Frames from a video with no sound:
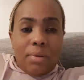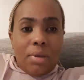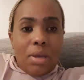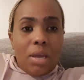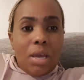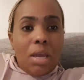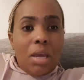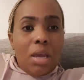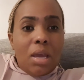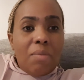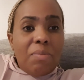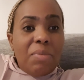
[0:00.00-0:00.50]

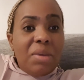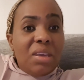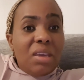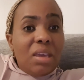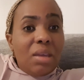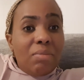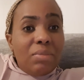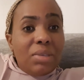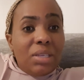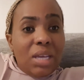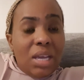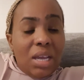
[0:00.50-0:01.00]
I
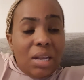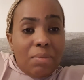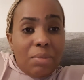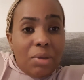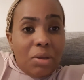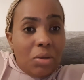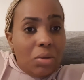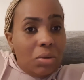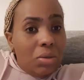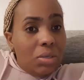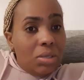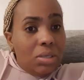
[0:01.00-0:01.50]
became tired
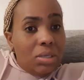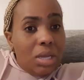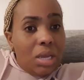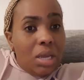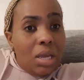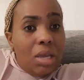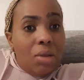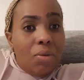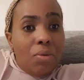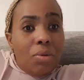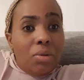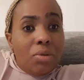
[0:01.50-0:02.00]
because I
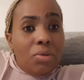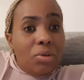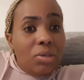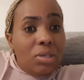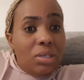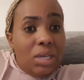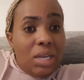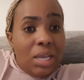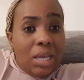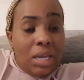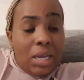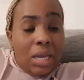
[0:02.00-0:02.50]
could not
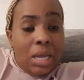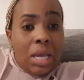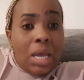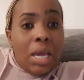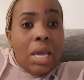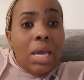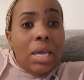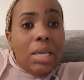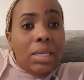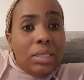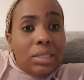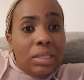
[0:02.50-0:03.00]
like
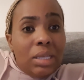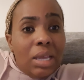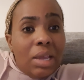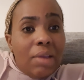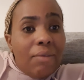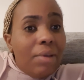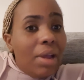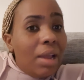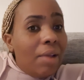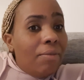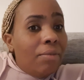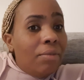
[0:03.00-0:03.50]
say
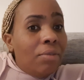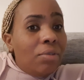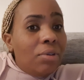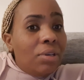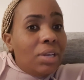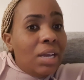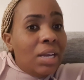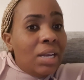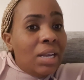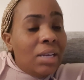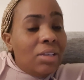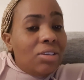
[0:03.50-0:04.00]
I've not
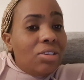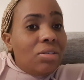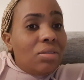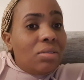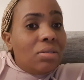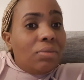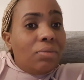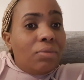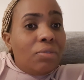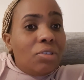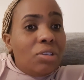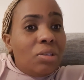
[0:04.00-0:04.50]
done, and she was
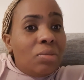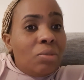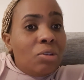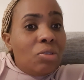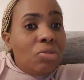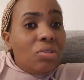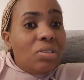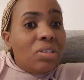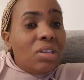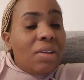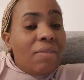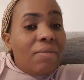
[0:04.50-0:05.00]
forcing me to
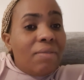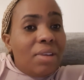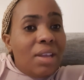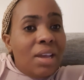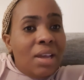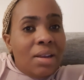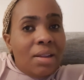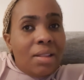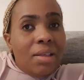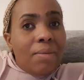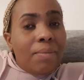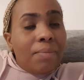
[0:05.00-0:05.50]
say I've
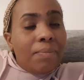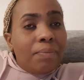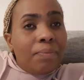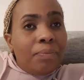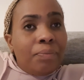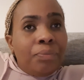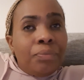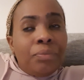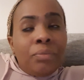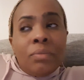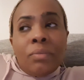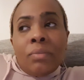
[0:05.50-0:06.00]
done them.
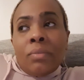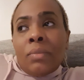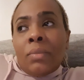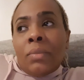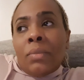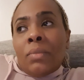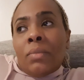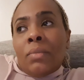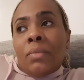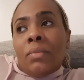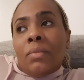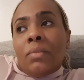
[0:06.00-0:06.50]

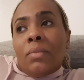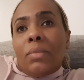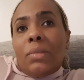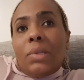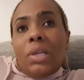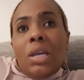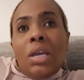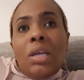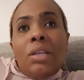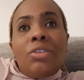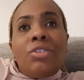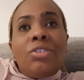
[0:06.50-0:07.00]

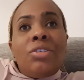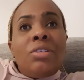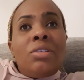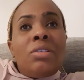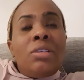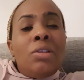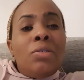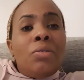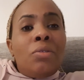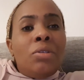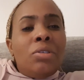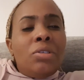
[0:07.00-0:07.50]
And she's still
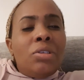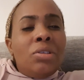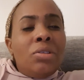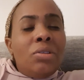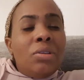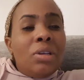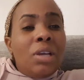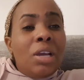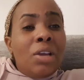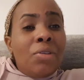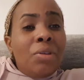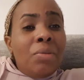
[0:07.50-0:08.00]
continuing.
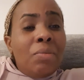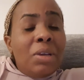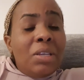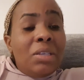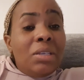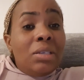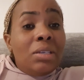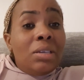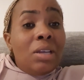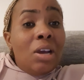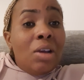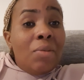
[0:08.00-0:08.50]
Can you
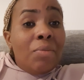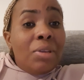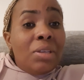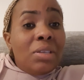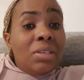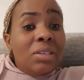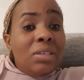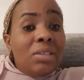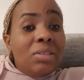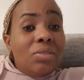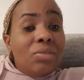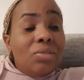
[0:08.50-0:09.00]
imagine, now I'm in
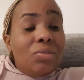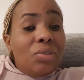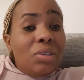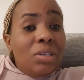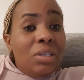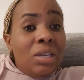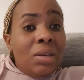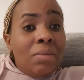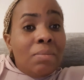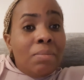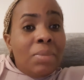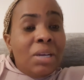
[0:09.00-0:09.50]

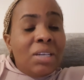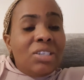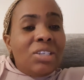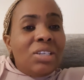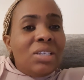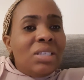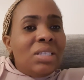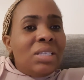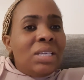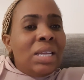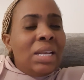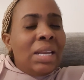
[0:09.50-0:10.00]
Sweden, but she's
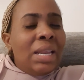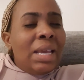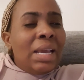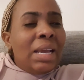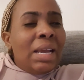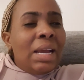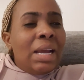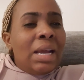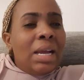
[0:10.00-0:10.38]
still like